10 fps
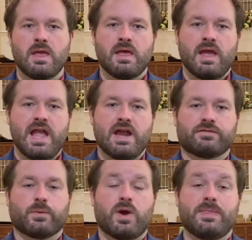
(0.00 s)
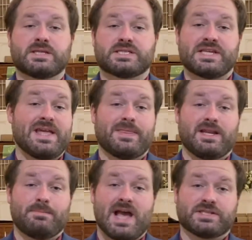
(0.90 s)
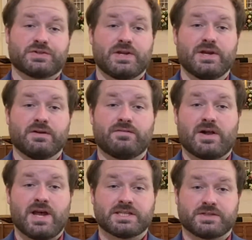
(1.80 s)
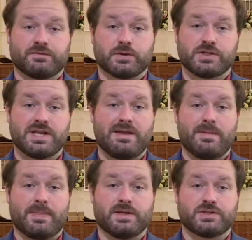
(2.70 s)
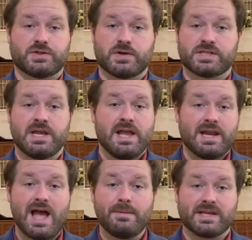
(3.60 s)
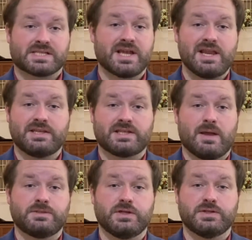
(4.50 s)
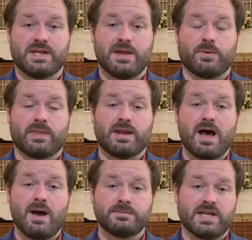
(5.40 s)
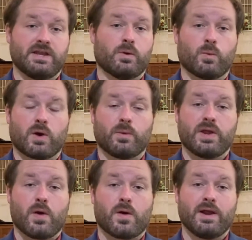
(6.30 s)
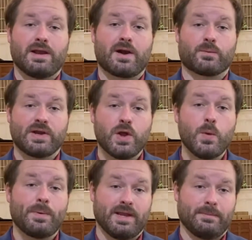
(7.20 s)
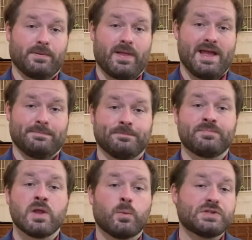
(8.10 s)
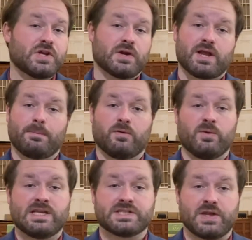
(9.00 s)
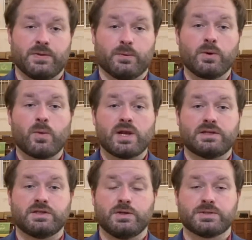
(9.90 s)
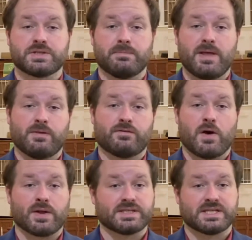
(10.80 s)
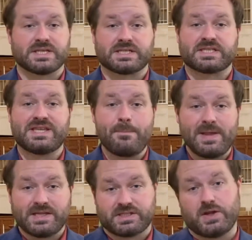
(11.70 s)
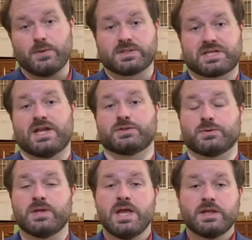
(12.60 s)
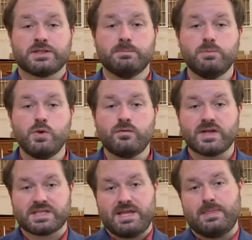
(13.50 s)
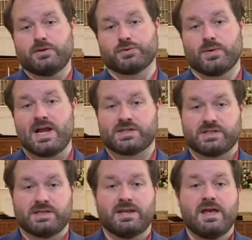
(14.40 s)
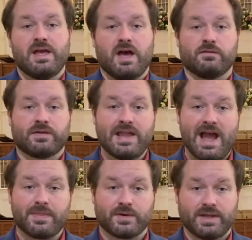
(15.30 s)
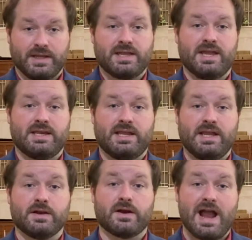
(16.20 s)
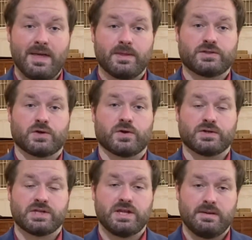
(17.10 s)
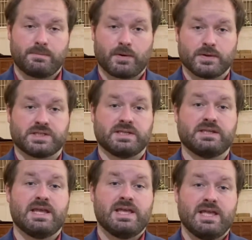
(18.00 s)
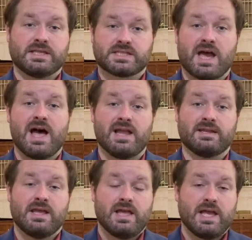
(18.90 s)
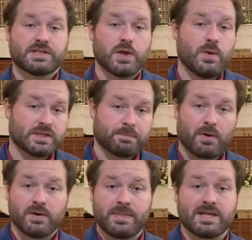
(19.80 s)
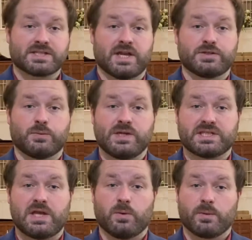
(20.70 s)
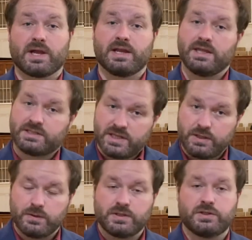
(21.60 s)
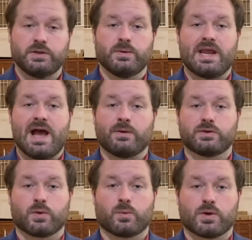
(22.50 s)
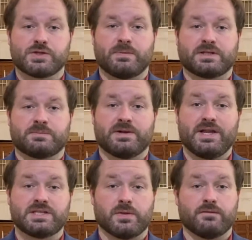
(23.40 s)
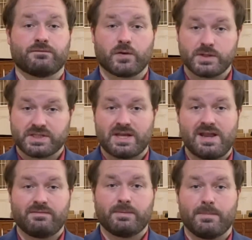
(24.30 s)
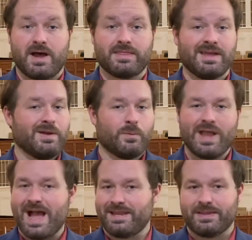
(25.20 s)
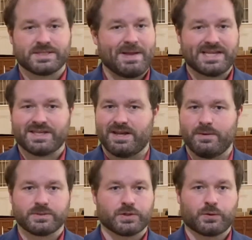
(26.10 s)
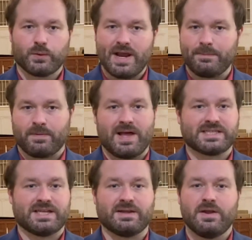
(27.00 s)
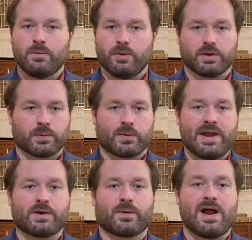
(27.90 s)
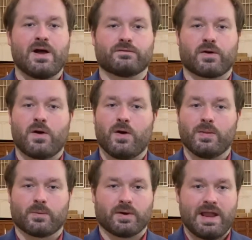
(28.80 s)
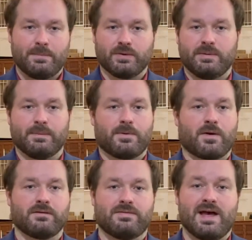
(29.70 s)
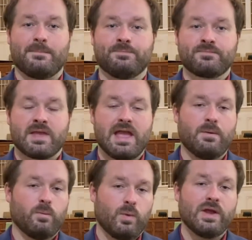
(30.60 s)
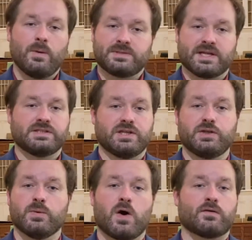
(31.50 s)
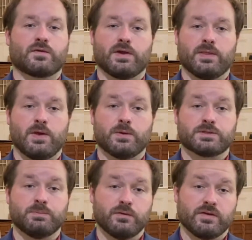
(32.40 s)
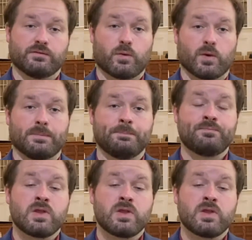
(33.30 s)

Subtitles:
Hey everyone, this is Anthony, pastor here at Valdosta First United Methodist Church, and I am excited to come to you today with an update on where we are in our reopening plan. We shared a couple of weeks ago that we wanted to use the month of August as a stepping stone schedule to move us in the direction of gathering again here at the church in person inside. And so as a part of that schedule, we said we were going to continue to do an outdoor worship experience on the first Sunday of the month. We had it this past Sunday. It was a great blessing with a great crowd for all that were able to be a part of that. And we hope to continue offering those moving forward.